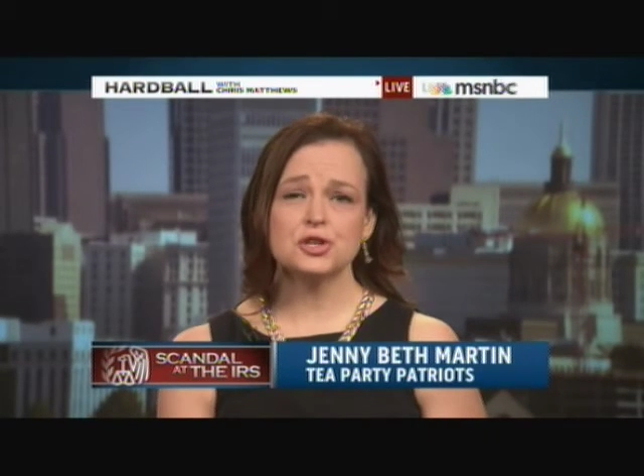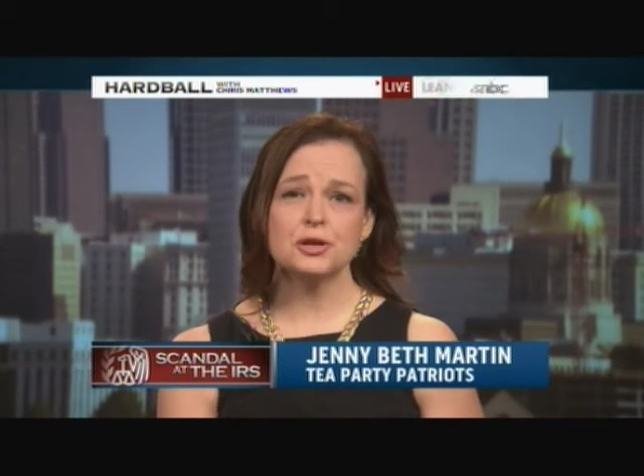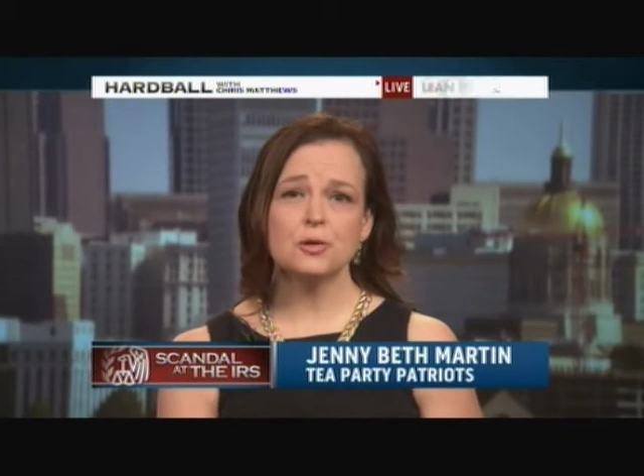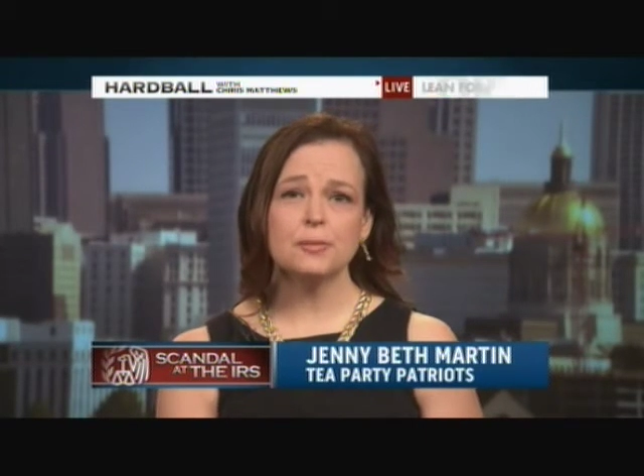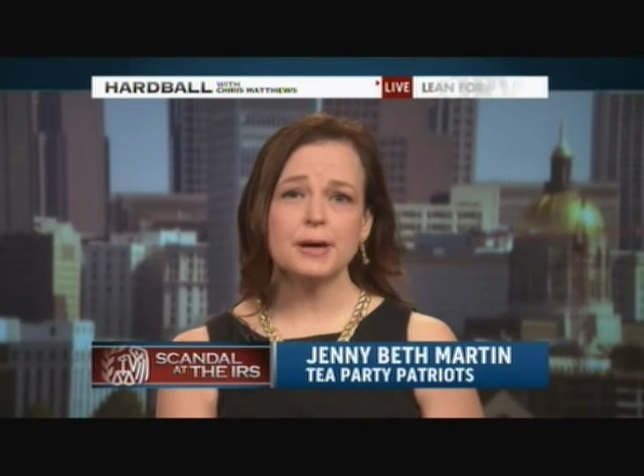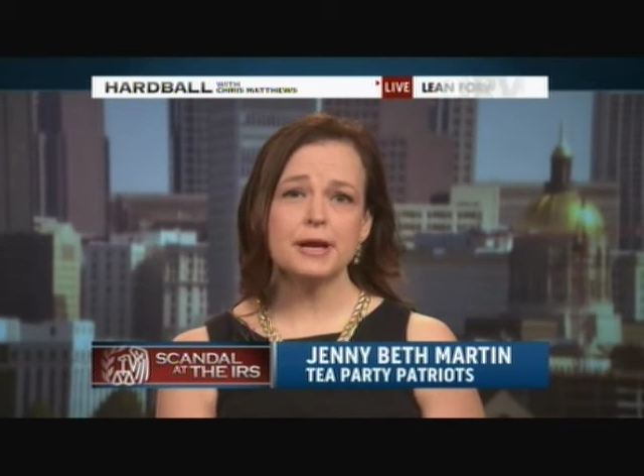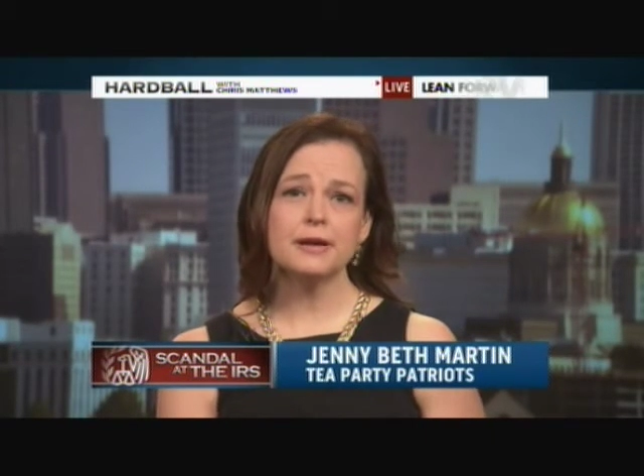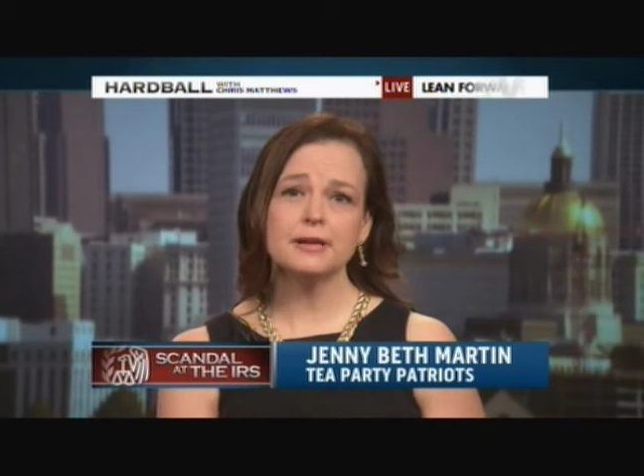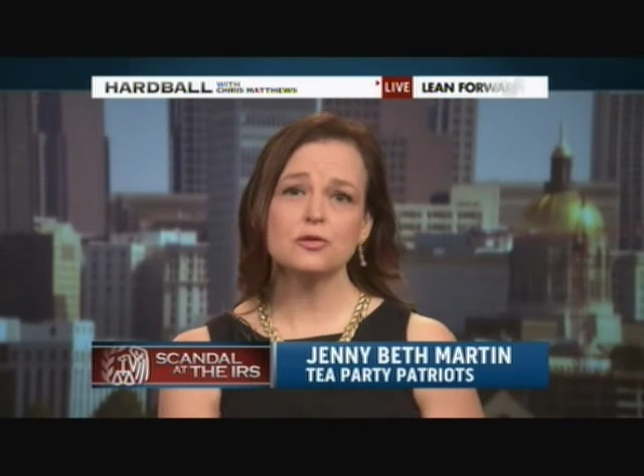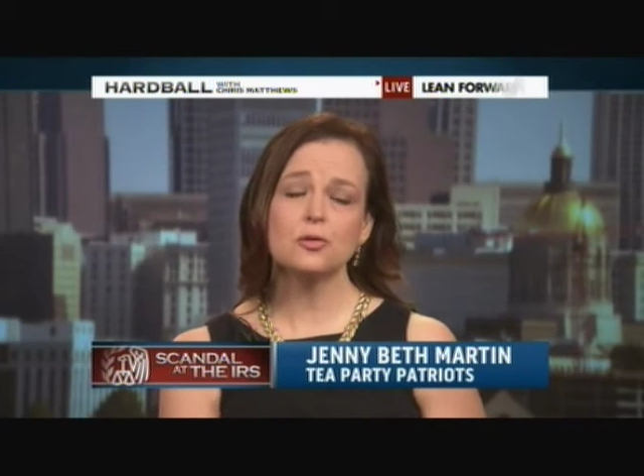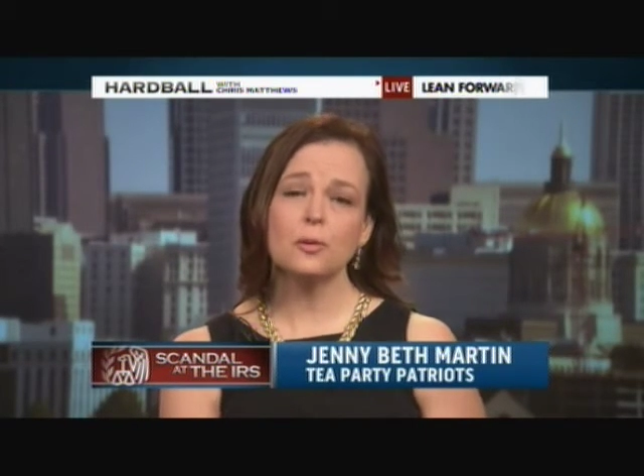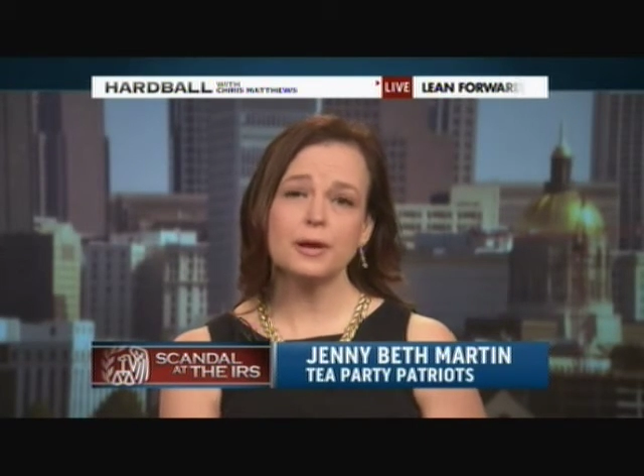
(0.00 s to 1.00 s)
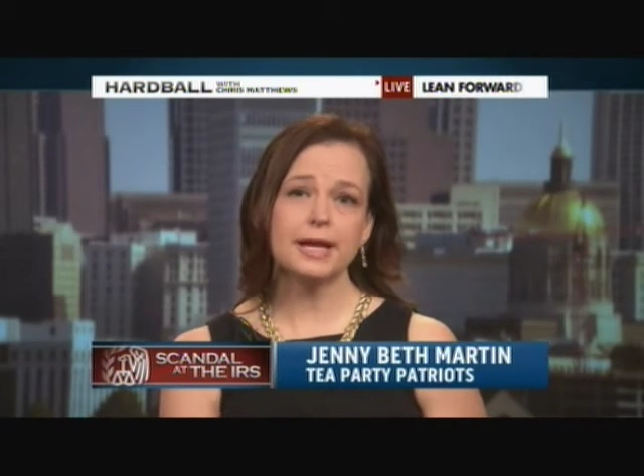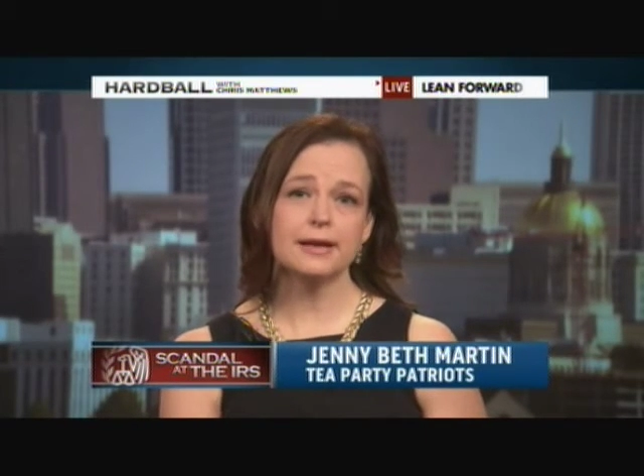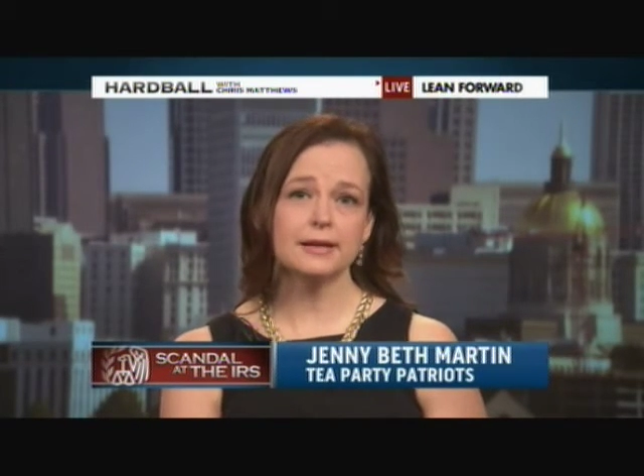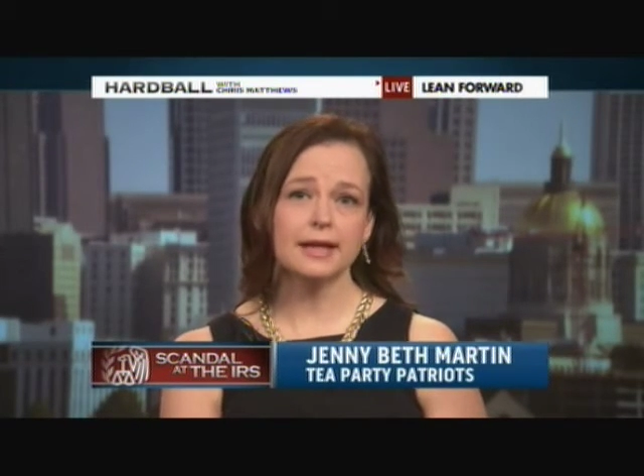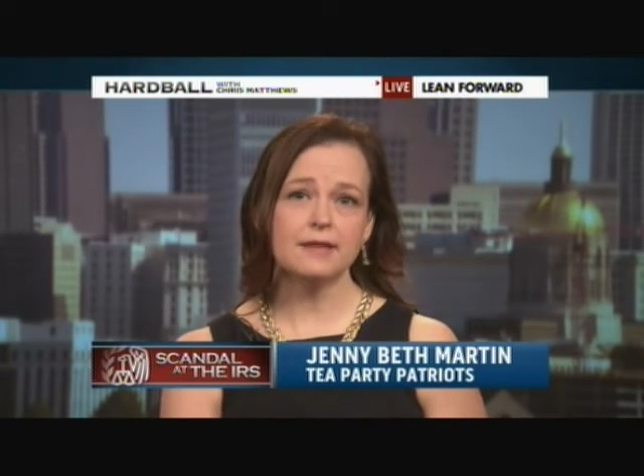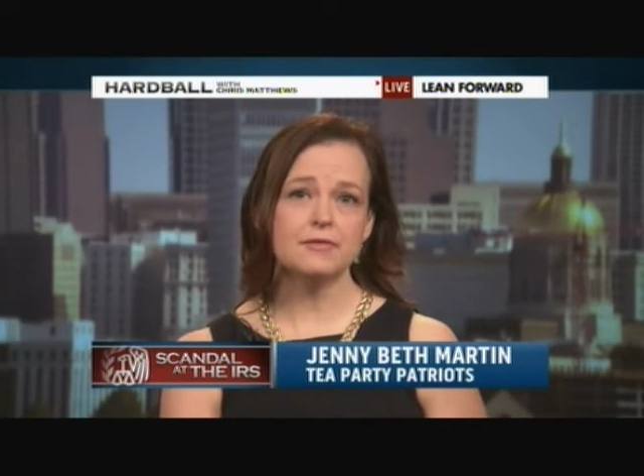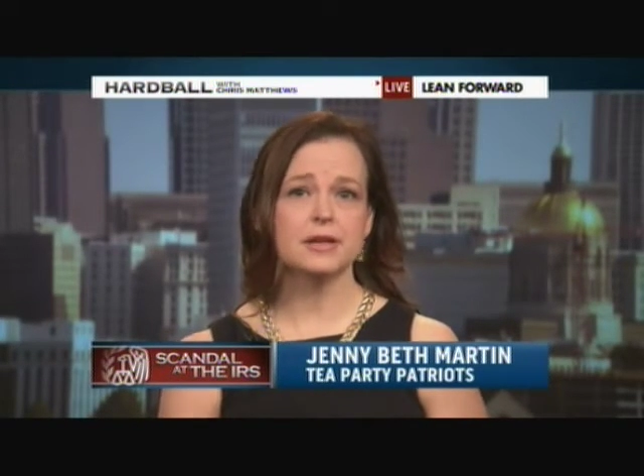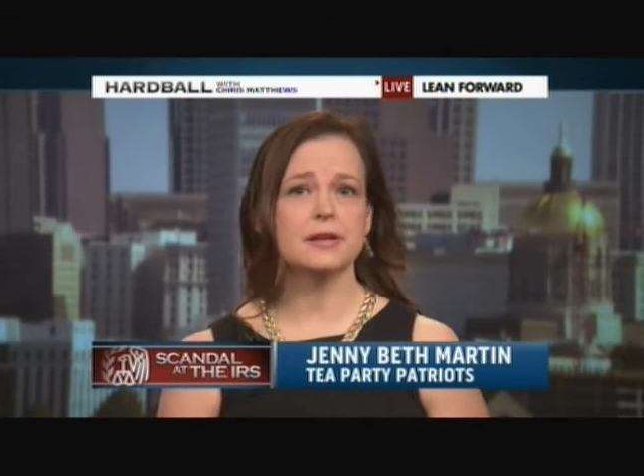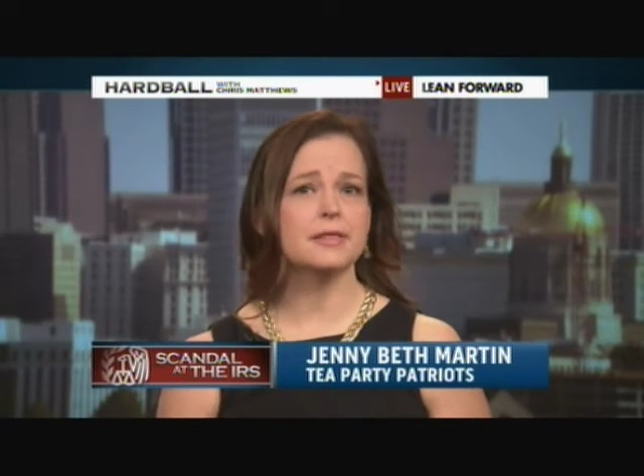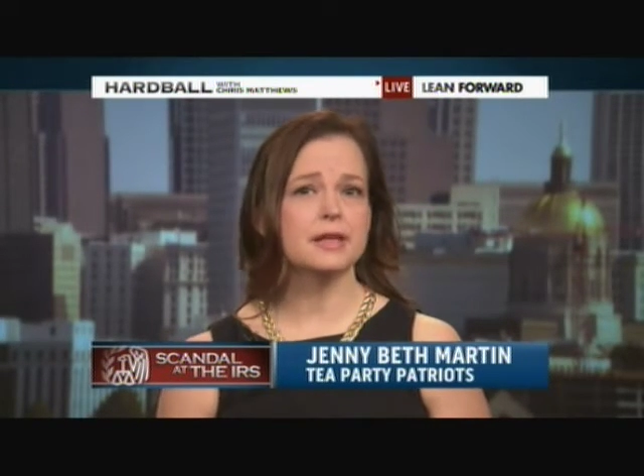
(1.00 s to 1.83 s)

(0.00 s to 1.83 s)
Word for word: She knew about it in 2011.